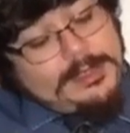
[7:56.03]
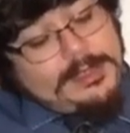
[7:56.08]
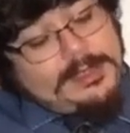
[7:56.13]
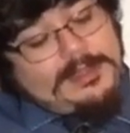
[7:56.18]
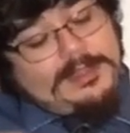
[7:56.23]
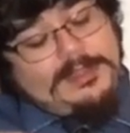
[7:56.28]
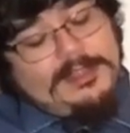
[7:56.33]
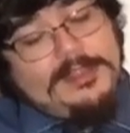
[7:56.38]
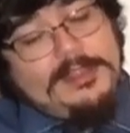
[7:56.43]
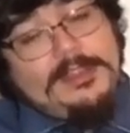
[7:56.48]

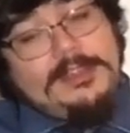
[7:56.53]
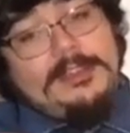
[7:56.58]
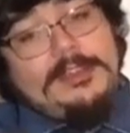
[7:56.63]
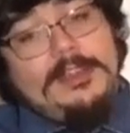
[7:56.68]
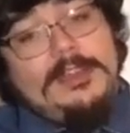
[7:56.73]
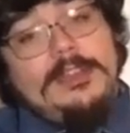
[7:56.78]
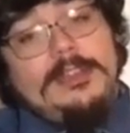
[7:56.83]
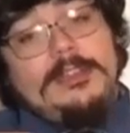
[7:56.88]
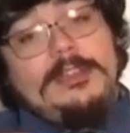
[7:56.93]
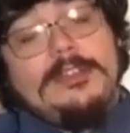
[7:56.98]
The
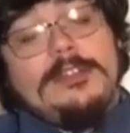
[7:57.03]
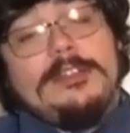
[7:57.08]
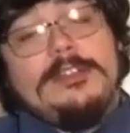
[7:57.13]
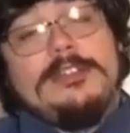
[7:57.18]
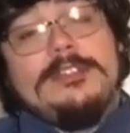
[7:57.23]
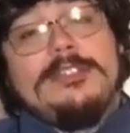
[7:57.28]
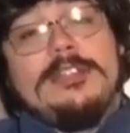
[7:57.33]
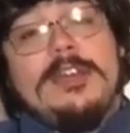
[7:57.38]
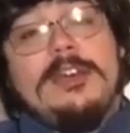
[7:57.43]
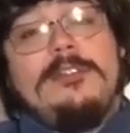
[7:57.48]
colors
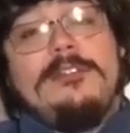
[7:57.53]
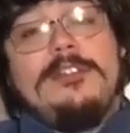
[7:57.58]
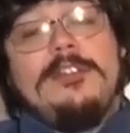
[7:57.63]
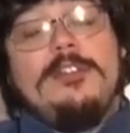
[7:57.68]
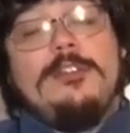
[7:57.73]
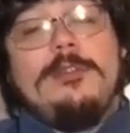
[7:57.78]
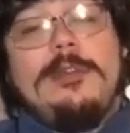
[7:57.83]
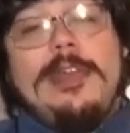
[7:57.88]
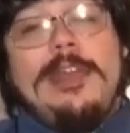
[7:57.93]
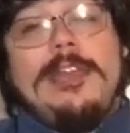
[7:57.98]
of the
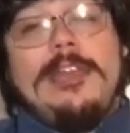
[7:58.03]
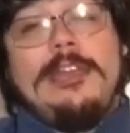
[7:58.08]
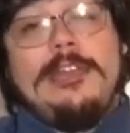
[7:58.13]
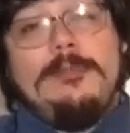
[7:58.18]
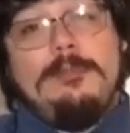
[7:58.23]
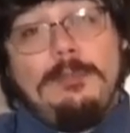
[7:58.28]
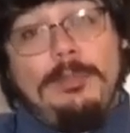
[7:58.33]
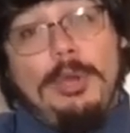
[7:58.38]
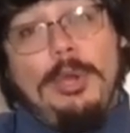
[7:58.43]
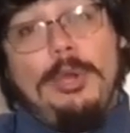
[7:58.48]

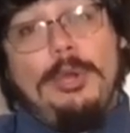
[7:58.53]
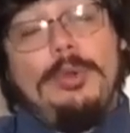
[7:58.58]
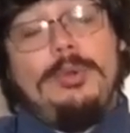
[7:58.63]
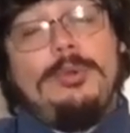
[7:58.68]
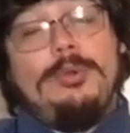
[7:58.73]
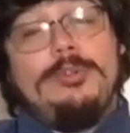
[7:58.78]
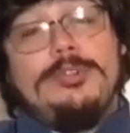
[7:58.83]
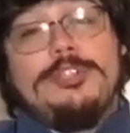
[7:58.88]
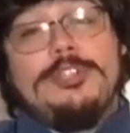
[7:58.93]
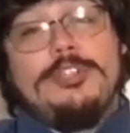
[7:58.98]
rainbow,
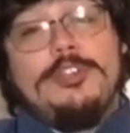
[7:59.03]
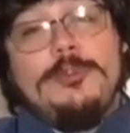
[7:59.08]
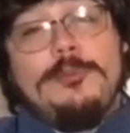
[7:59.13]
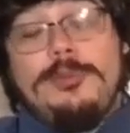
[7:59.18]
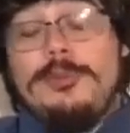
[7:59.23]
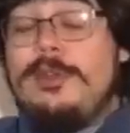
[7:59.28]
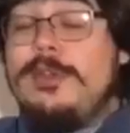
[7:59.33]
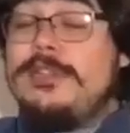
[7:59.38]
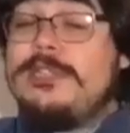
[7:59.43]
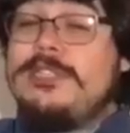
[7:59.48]
so
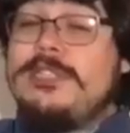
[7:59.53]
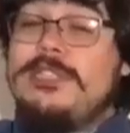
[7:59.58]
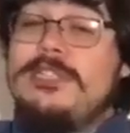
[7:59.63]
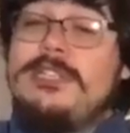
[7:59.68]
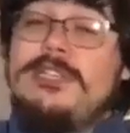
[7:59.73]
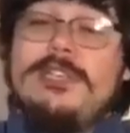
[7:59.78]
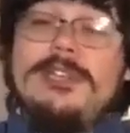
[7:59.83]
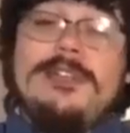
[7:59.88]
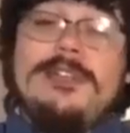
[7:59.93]
pretty in